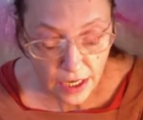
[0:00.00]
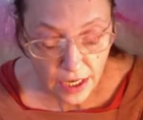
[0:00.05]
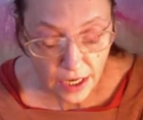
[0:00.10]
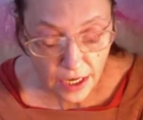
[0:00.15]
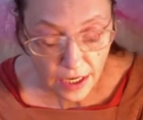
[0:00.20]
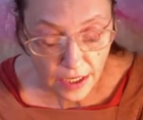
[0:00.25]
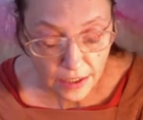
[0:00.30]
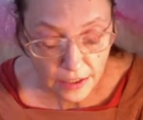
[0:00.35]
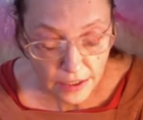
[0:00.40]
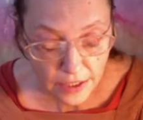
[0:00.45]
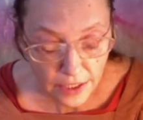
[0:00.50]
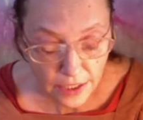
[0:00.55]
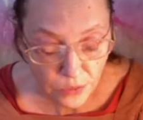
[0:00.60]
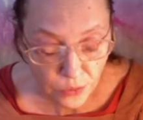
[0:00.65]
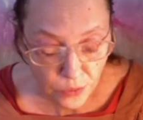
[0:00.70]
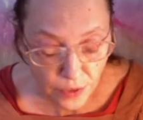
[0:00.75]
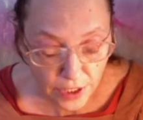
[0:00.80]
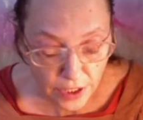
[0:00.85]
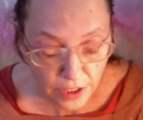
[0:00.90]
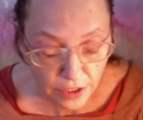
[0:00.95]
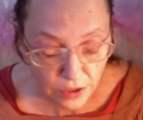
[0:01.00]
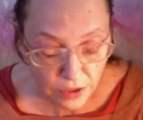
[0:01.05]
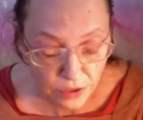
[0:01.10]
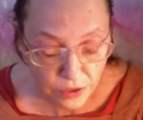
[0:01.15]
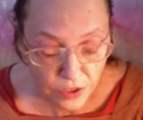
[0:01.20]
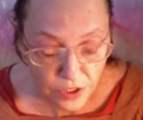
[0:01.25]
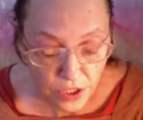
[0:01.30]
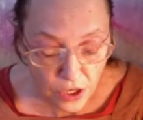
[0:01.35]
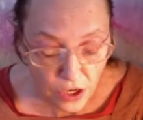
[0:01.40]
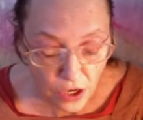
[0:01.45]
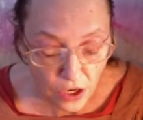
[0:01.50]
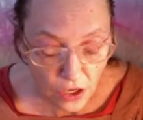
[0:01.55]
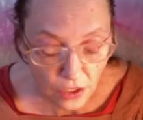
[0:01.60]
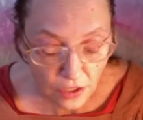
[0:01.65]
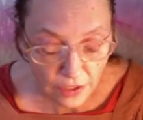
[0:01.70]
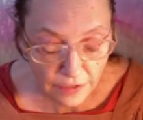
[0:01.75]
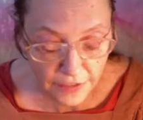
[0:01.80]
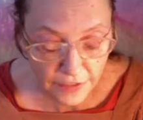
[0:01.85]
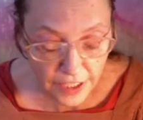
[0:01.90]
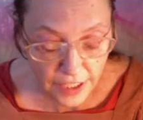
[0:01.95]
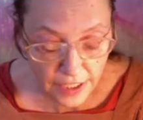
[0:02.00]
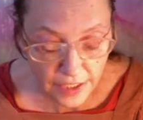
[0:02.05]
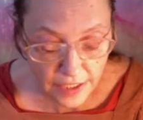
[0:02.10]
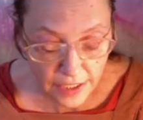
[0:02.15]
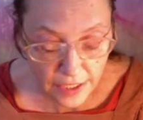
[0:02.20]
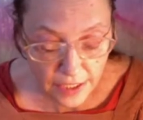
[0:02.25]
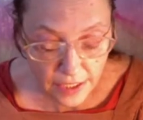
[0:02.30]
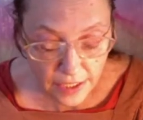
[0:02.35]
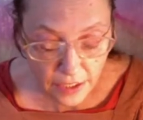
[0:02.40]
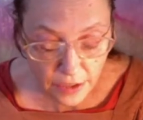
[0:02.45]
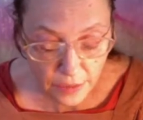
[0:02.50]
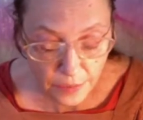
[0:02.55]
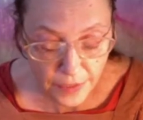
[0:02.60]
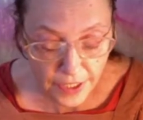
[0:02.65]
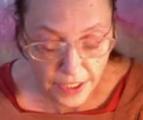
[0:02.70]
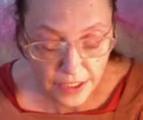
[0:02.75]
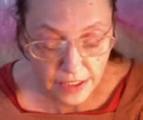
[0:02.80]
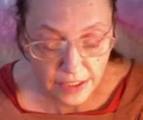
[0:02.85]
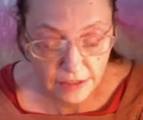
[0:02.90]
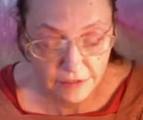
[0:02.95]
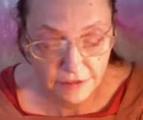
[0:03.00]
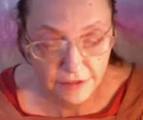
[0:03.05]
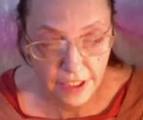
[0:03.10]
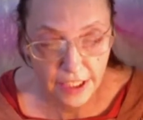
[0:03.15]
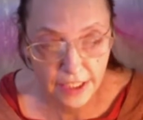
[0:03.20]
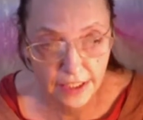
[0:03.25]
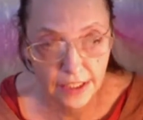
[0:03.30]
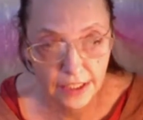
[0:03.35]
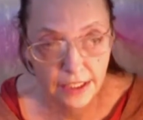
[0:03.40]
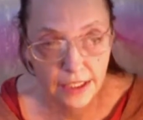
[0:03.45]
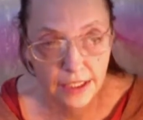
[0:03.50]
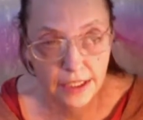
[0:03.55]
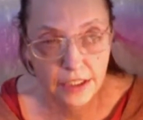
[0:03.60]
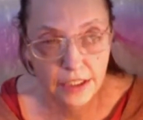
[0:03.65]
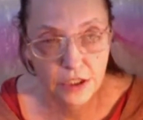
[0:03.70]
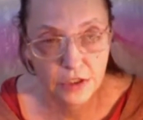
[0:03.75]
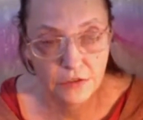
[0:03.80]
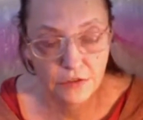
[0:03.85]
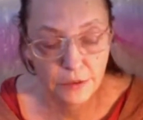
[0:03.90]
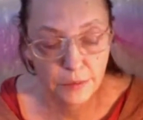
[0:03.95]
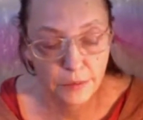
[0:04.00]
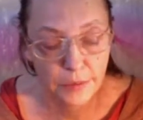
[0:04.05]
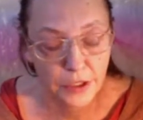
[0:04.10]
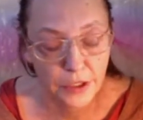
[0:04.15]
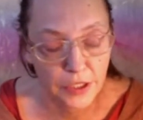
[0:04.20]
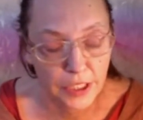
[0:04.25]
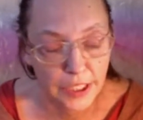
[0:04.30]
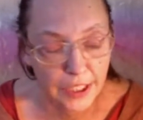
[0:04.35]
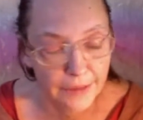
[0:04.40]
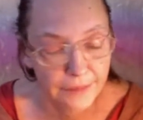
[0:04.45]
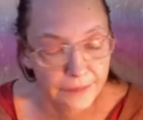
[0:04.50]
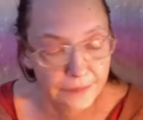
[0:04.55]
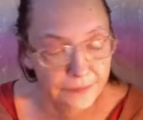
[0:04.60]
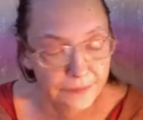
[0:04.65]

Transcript: and windows, all of these can help identify the age of a building.